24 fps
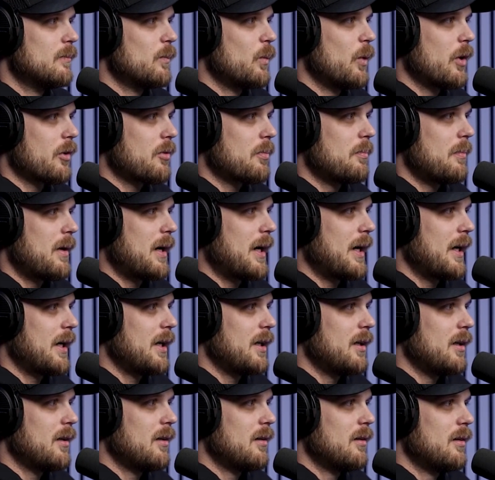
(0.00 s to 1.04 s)
With
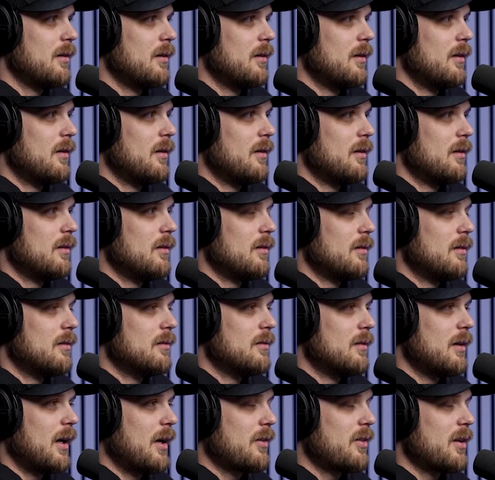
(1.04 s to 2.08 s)
I
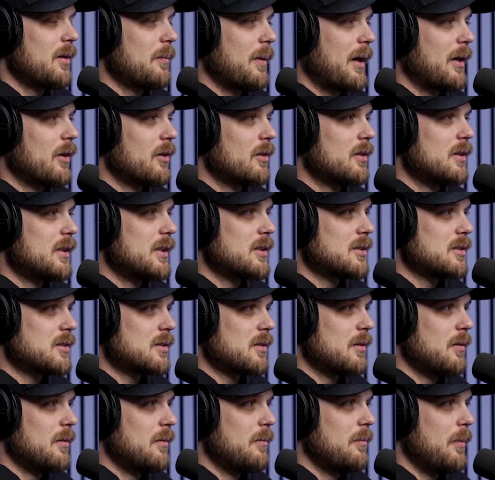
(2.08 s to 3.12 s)
think my
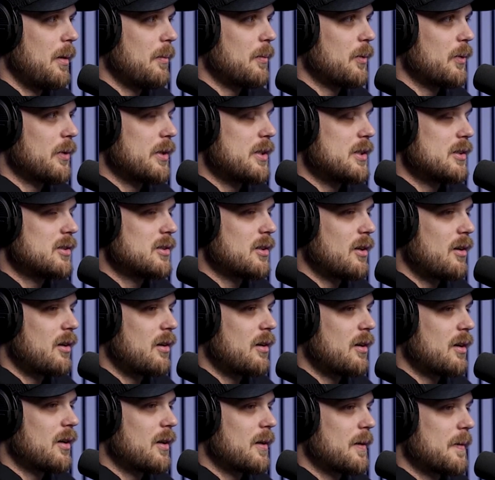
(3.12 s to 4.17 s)
earliest memories
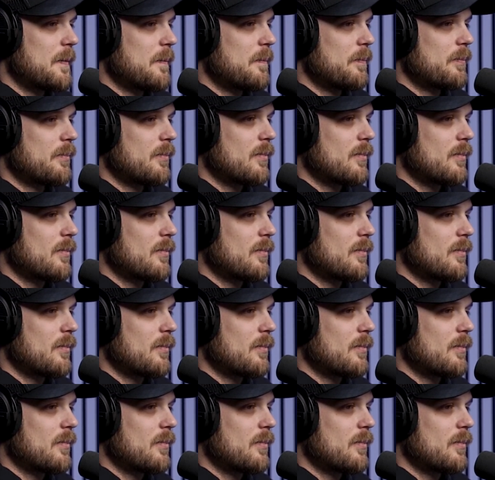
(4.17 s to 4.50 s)
are